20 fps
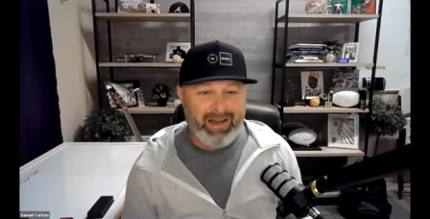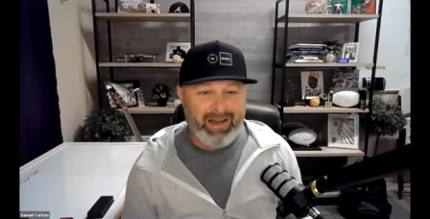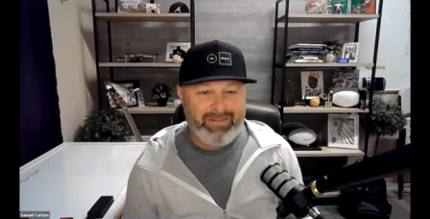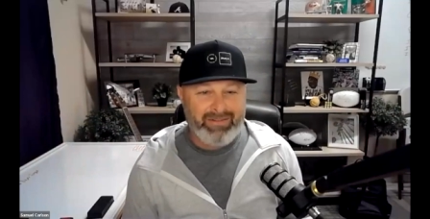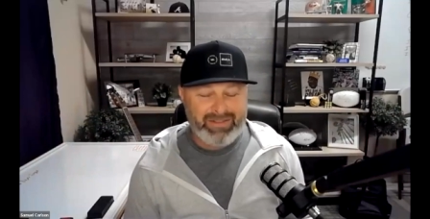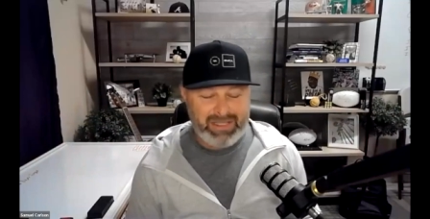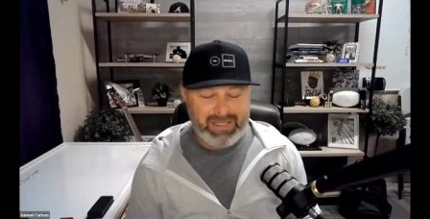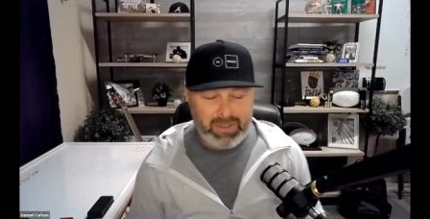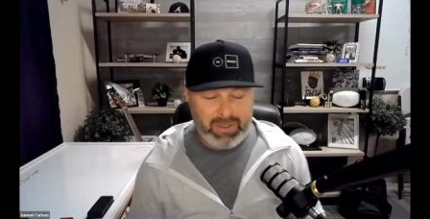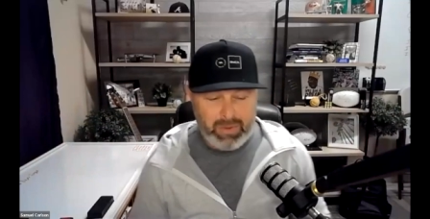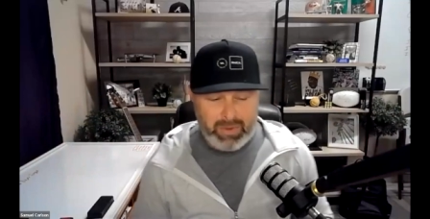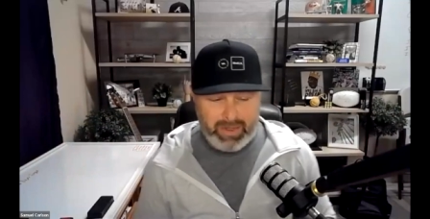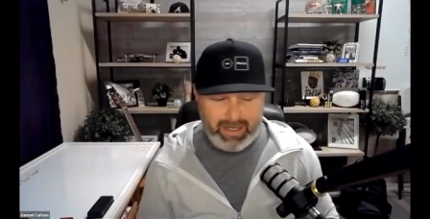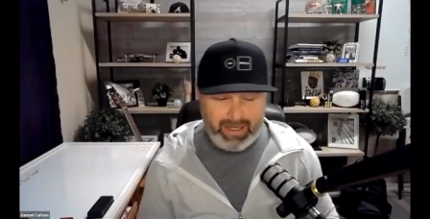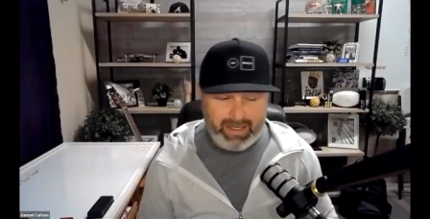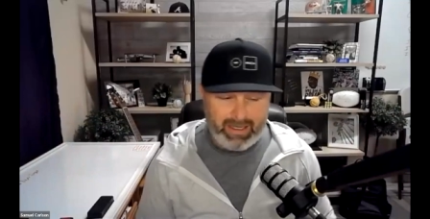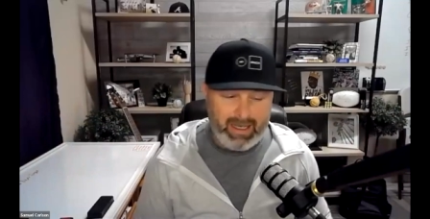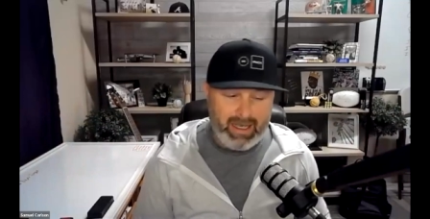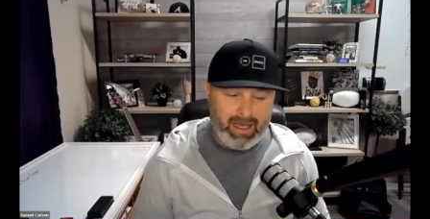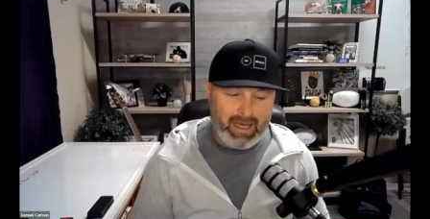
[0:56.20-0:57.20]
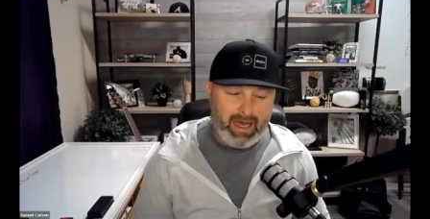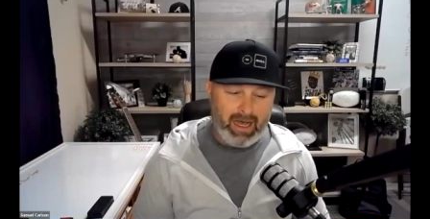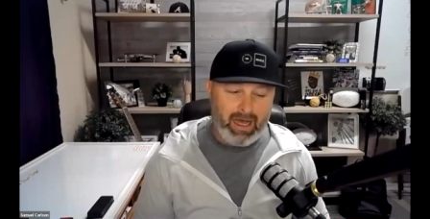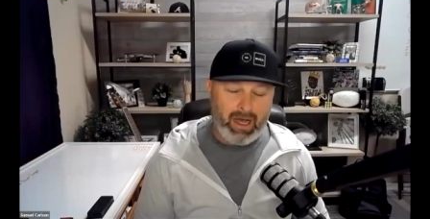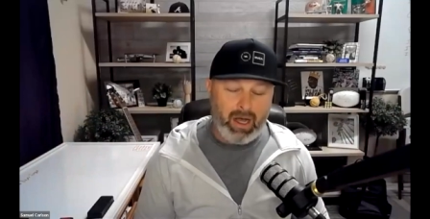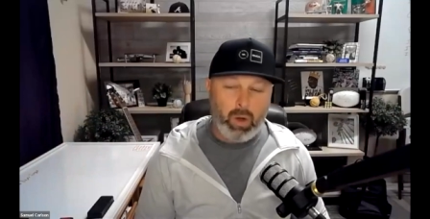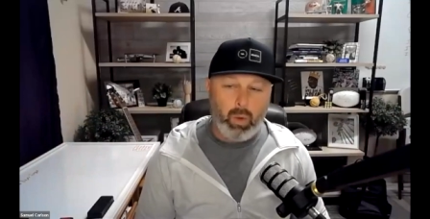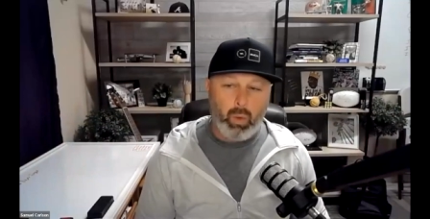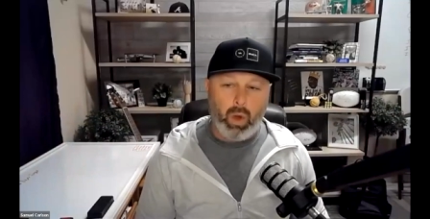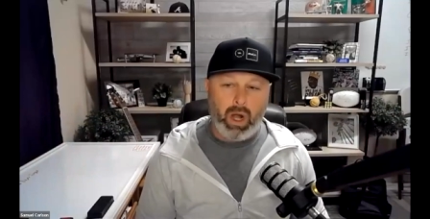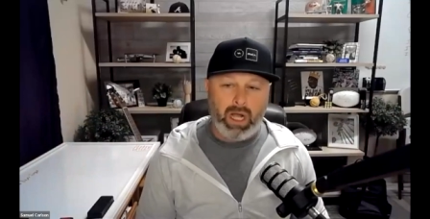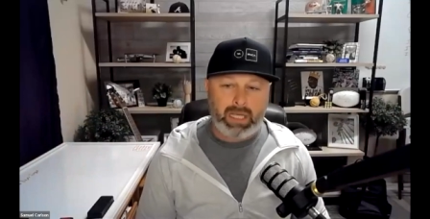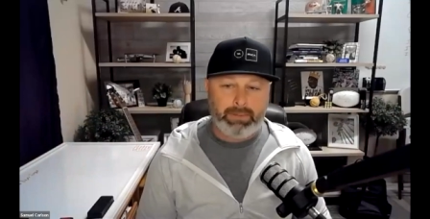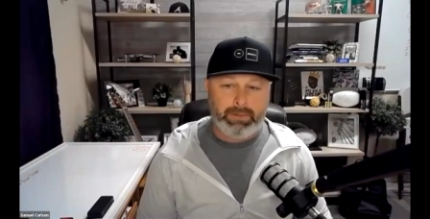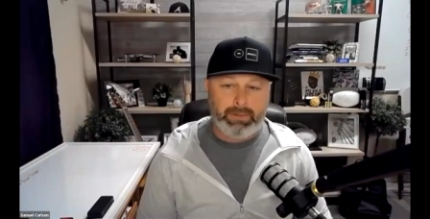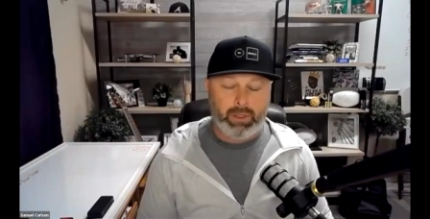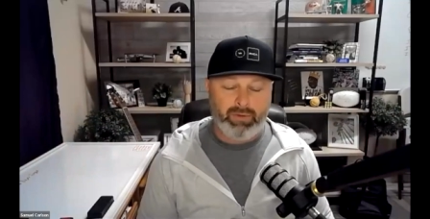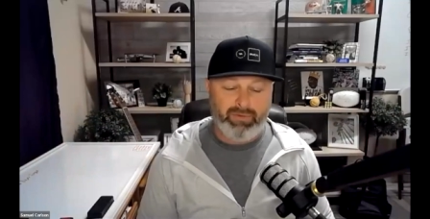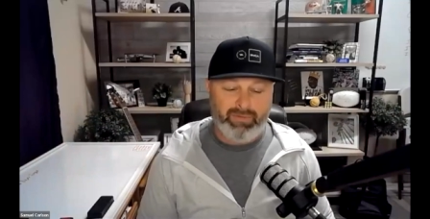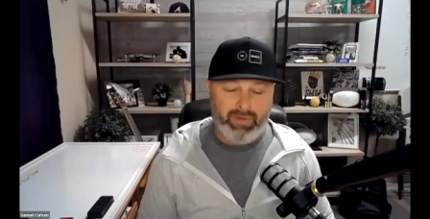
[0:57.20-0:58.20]
of doing uh, watch
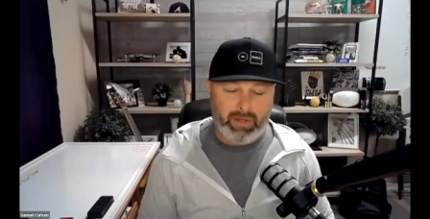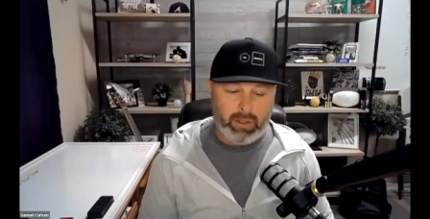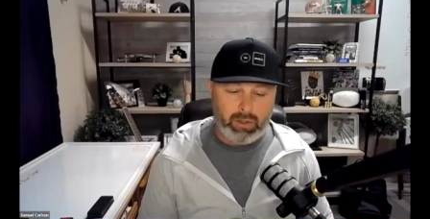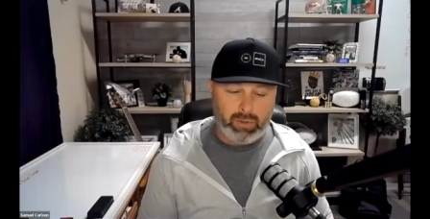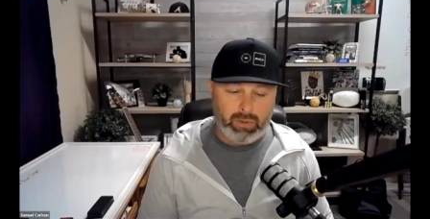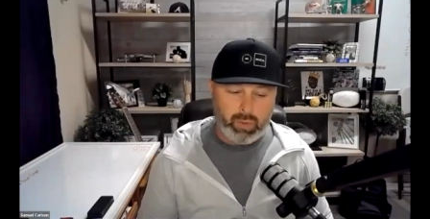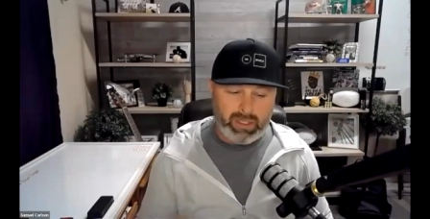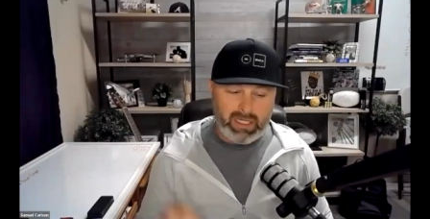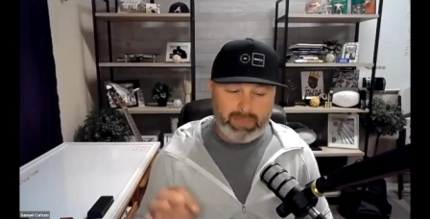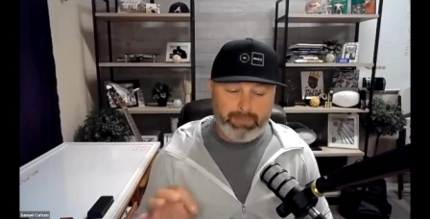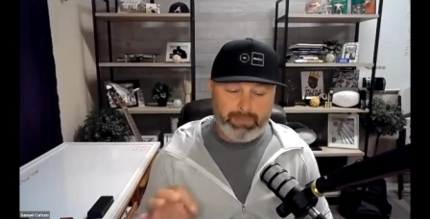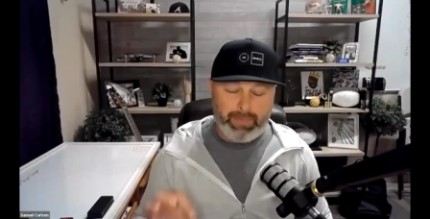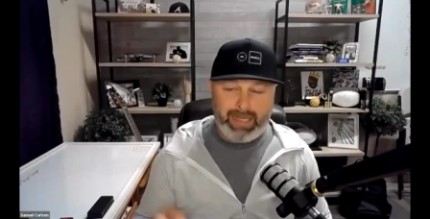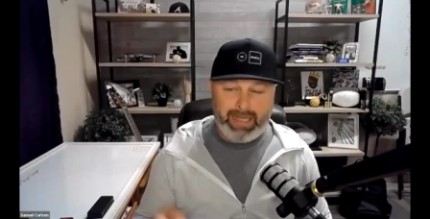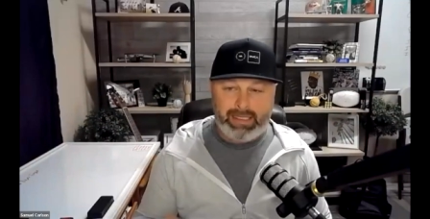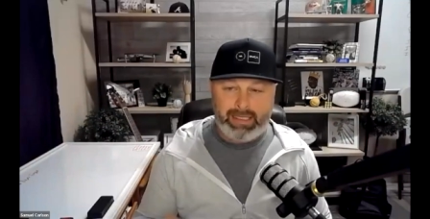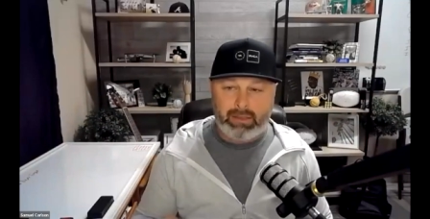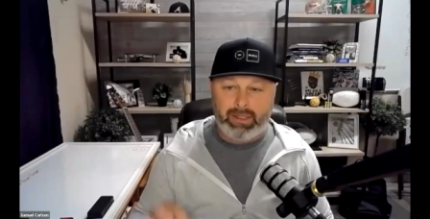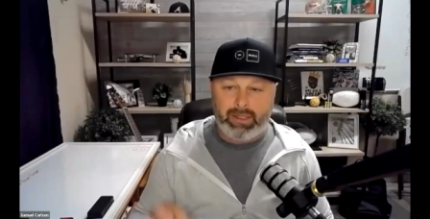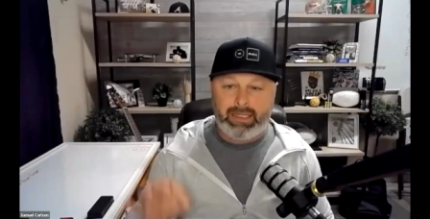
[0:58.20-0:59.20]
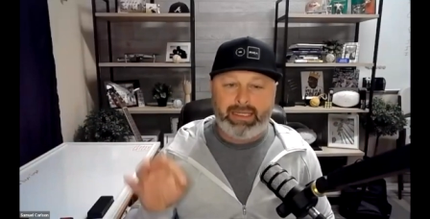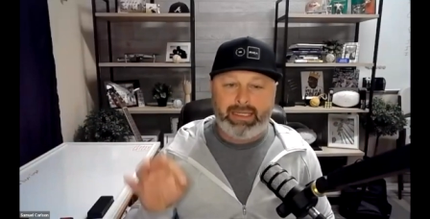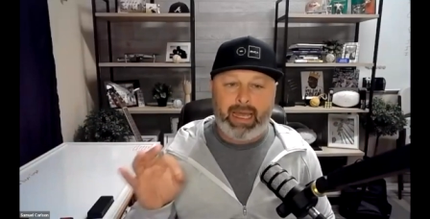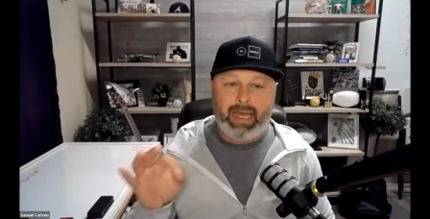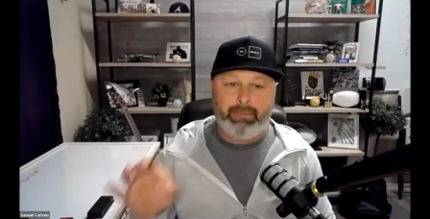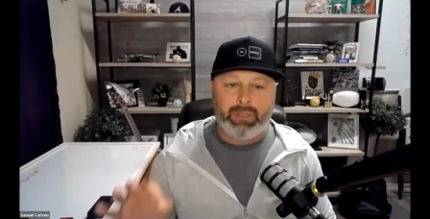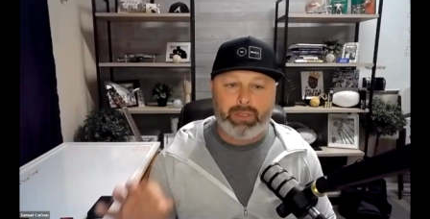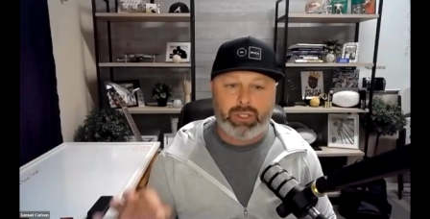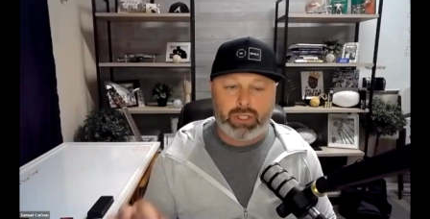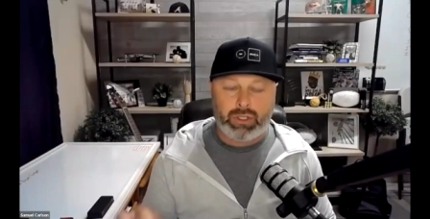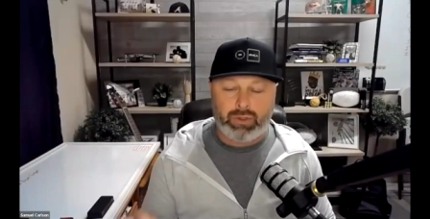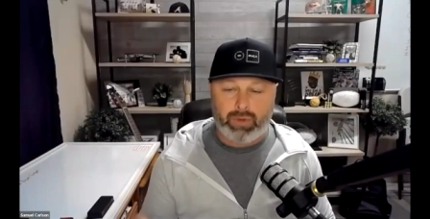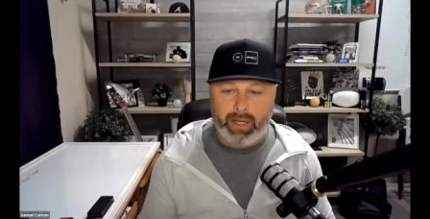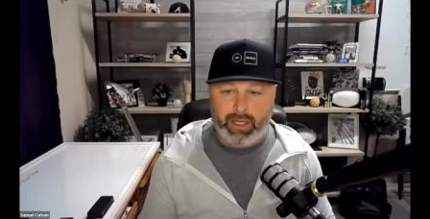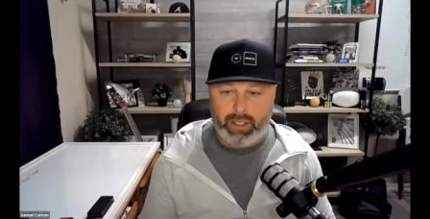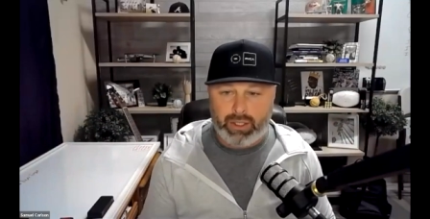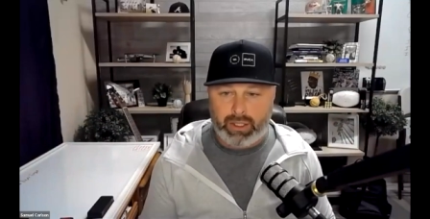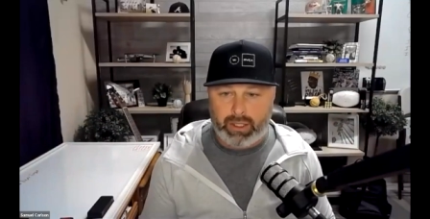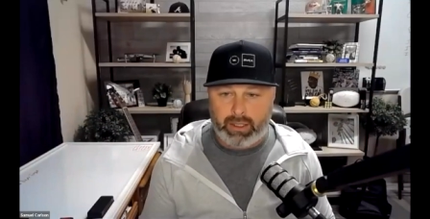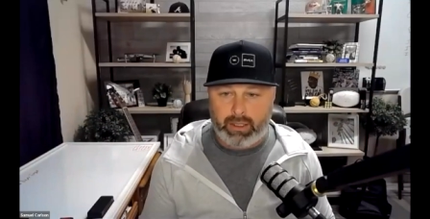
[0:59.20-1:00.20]
me do videos which is basically
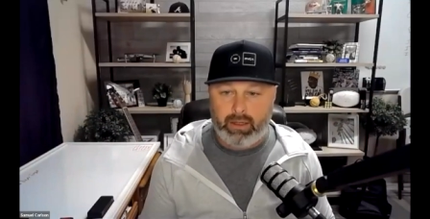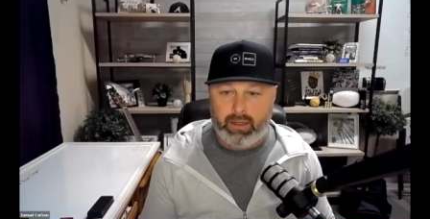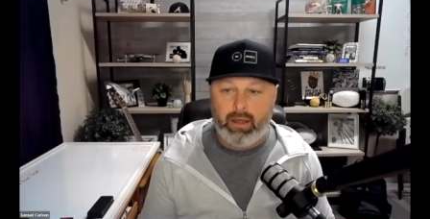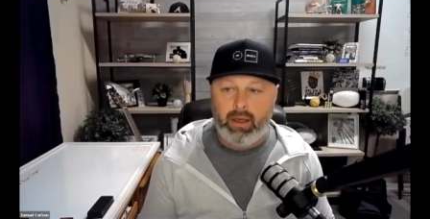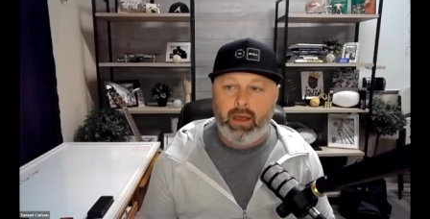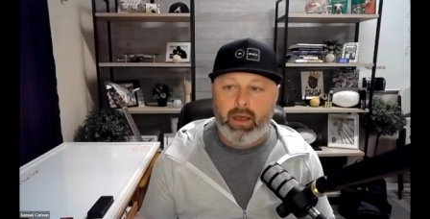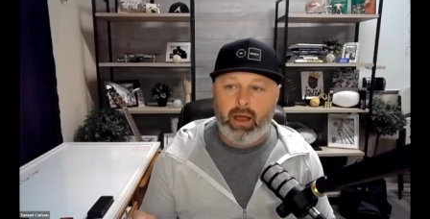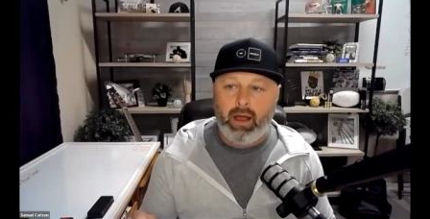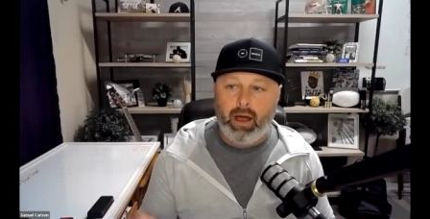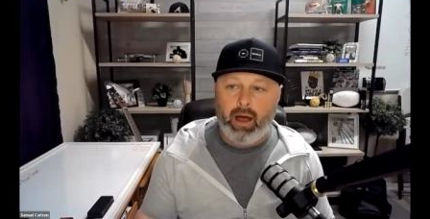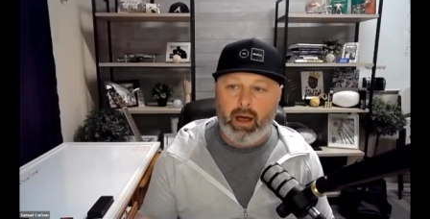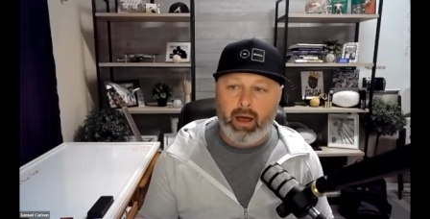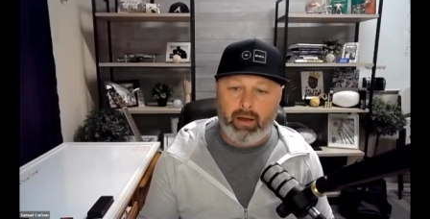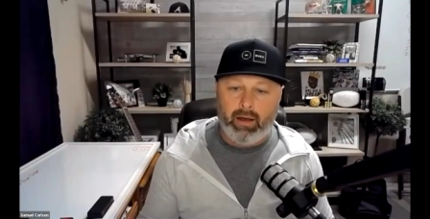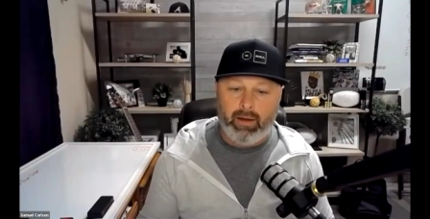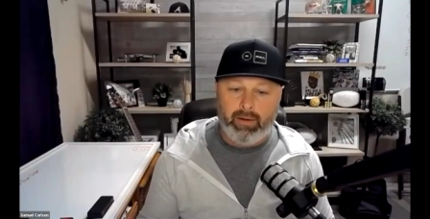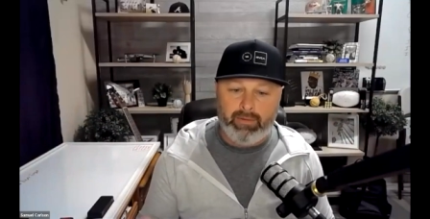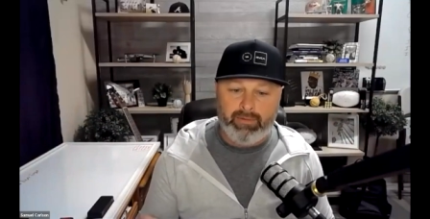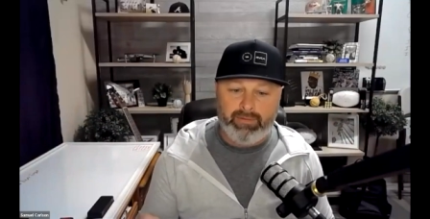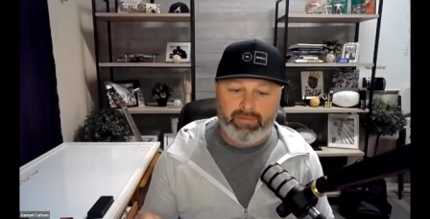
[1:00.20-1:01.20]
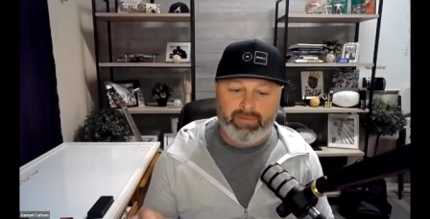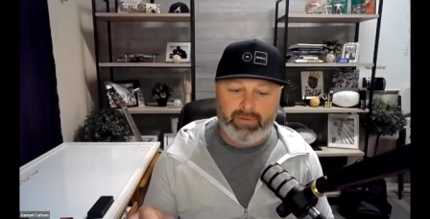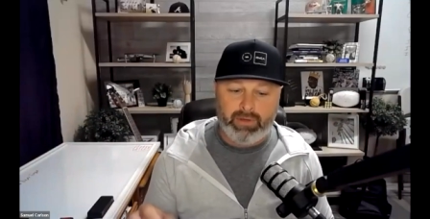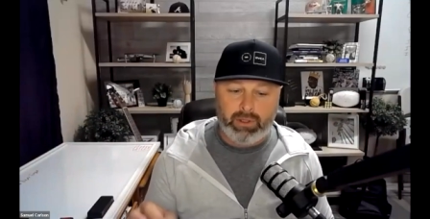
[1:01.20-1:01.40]
demonstration of